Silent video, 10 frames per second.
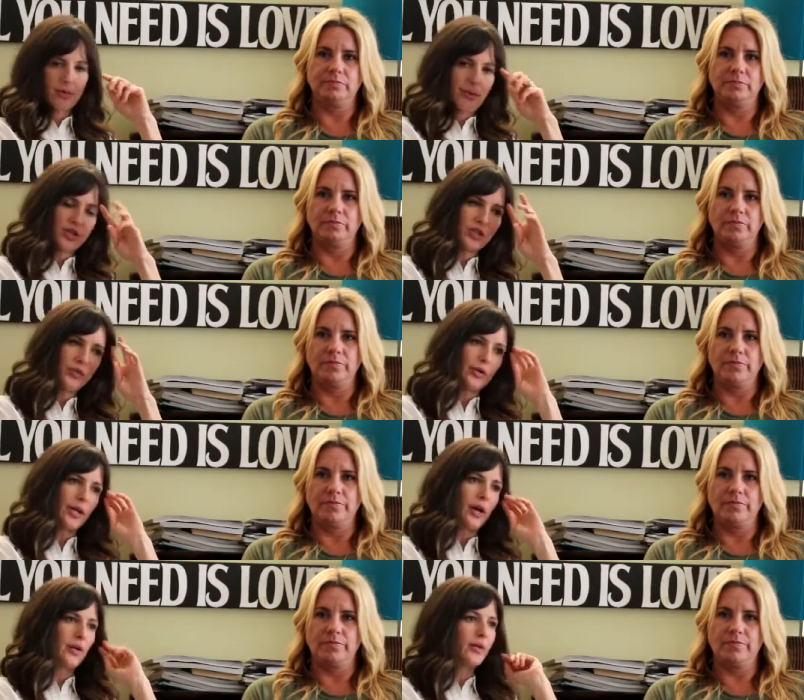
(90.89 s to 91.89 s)
Speaker 1: where my
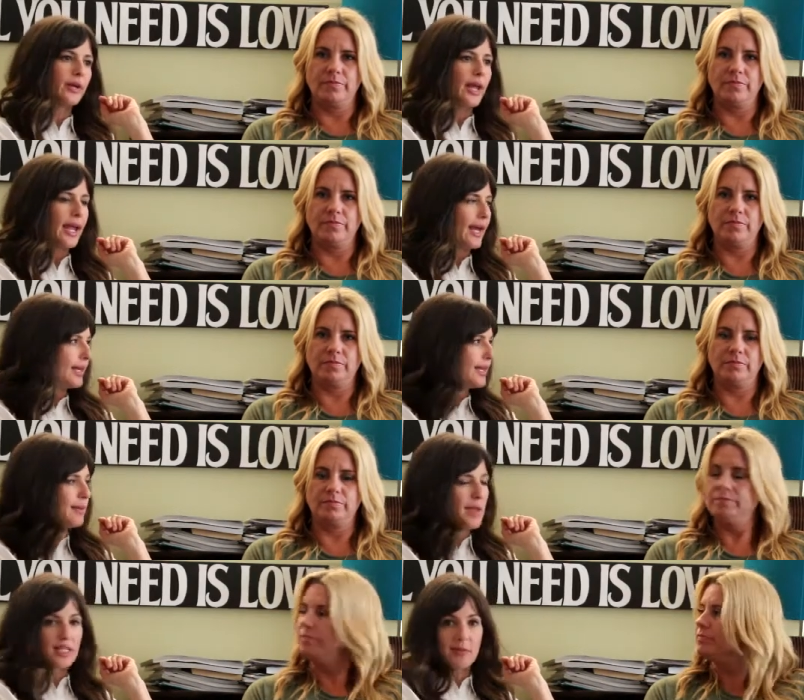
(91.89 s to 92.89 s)
children go, and
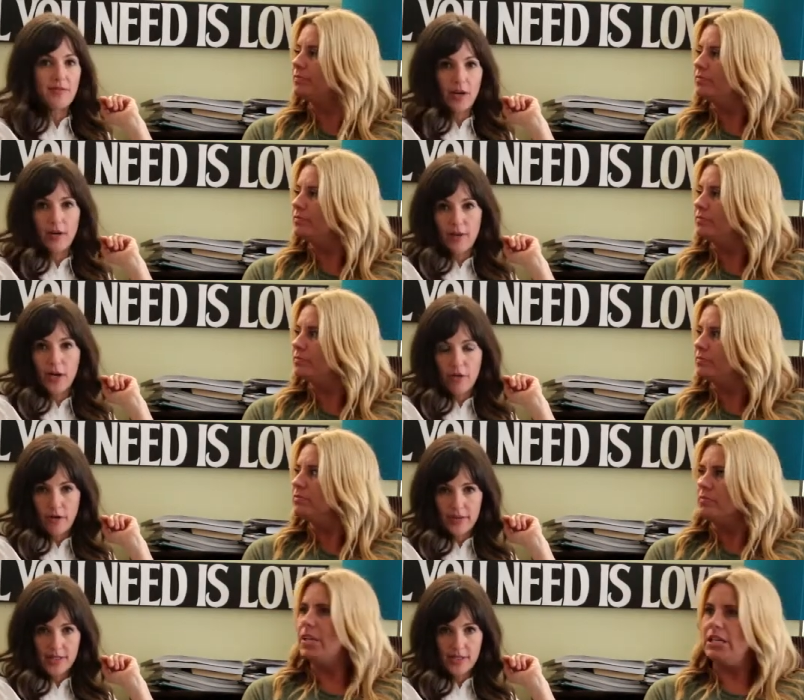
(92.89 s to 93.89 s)
it makes me very very
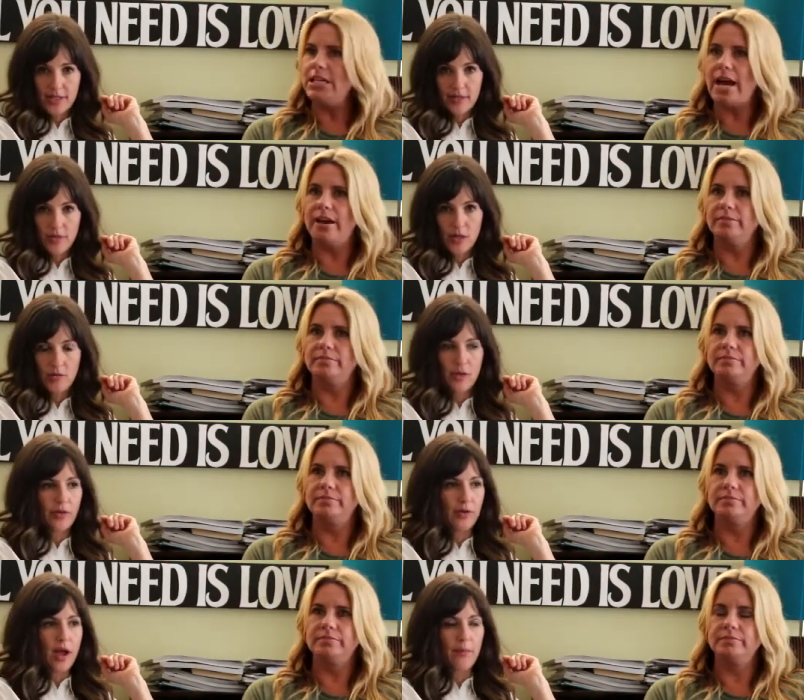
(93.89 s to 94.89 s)
nervous. Yeah,
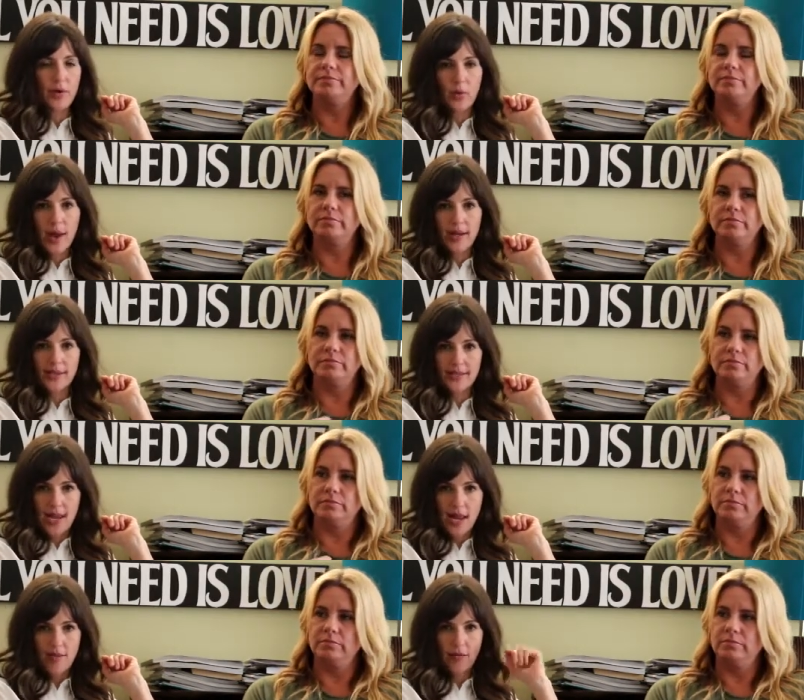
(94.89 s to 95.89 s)
when they're not put away in a
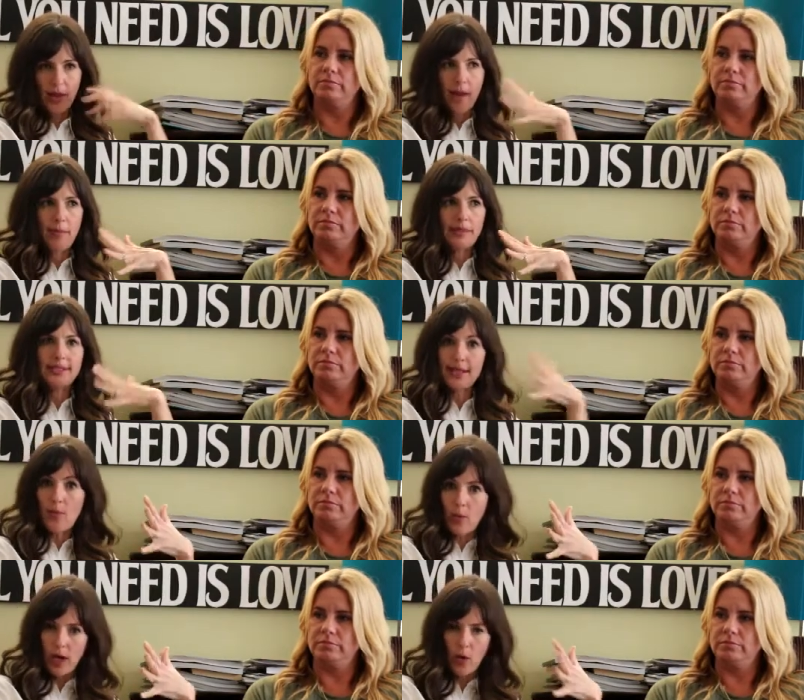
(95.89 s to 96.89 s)
safe, or they might be
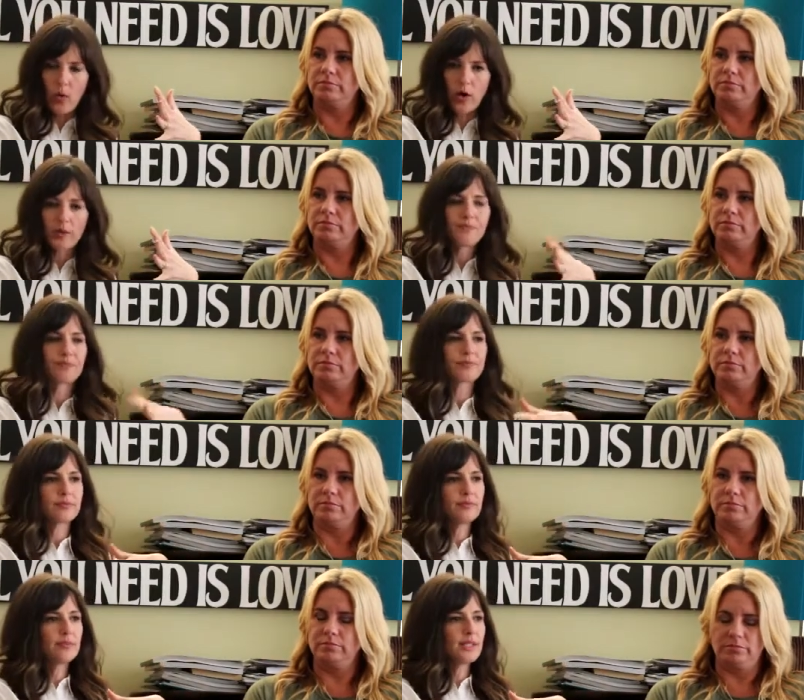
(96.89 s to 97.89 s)
somewhere where,
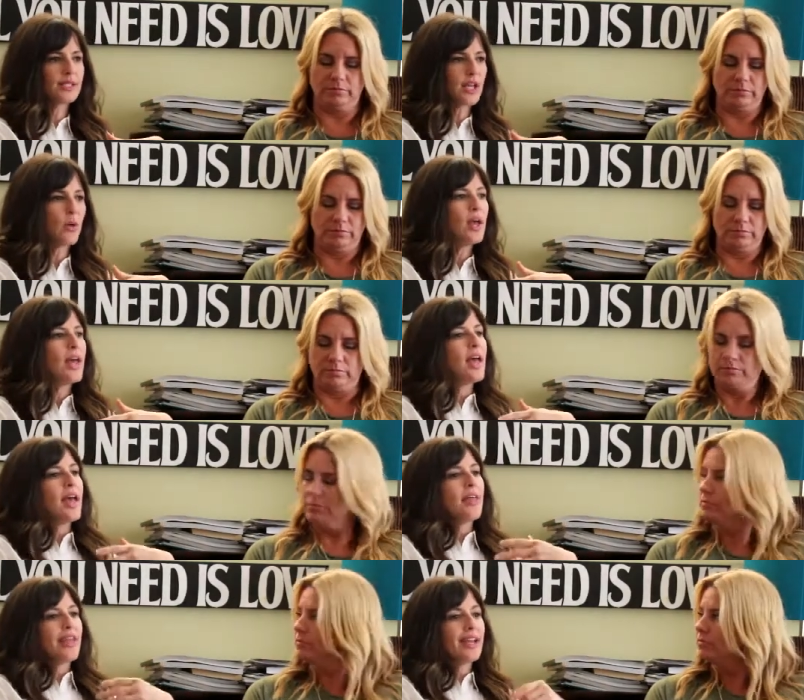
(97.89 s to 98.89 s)
so
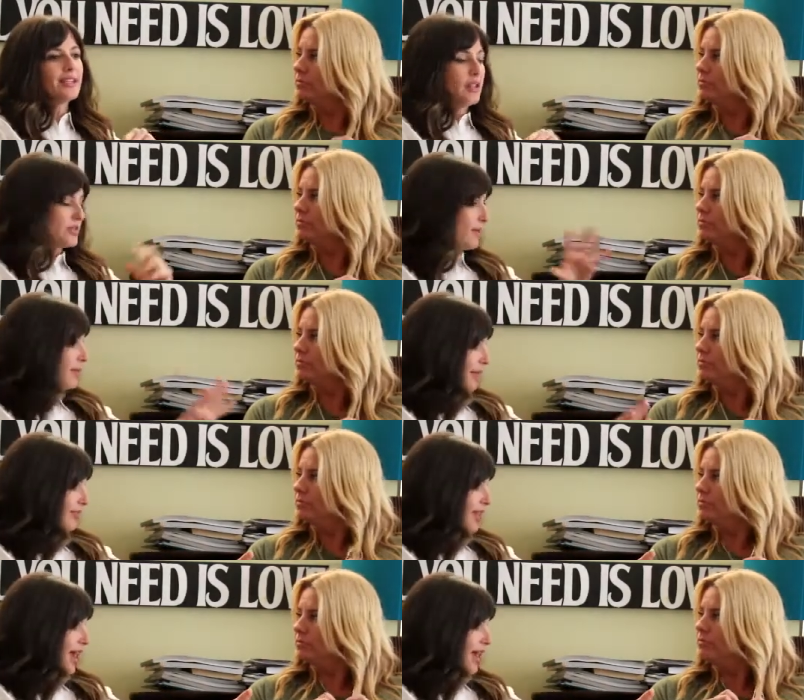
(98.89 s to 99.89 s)
they, you know, something
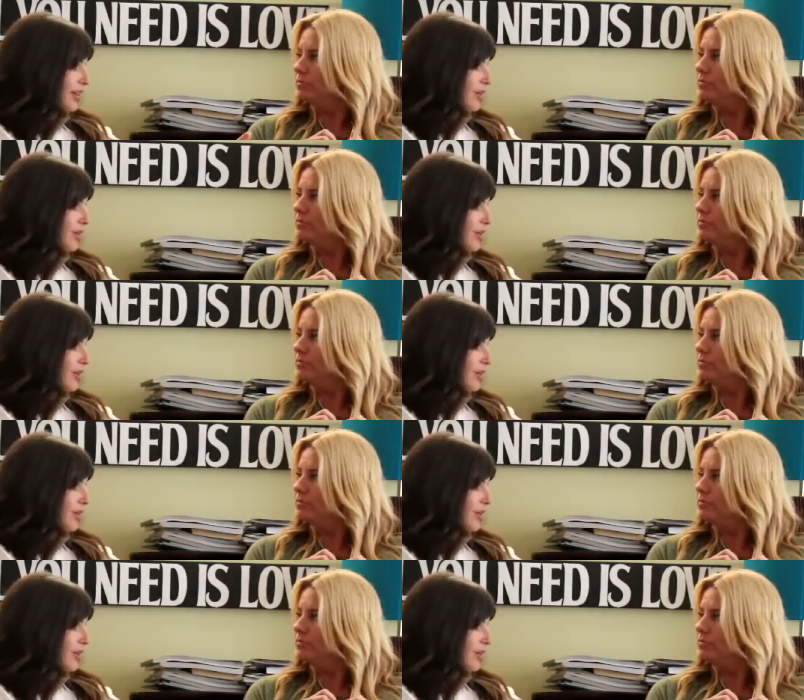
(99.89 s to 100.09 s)
like that,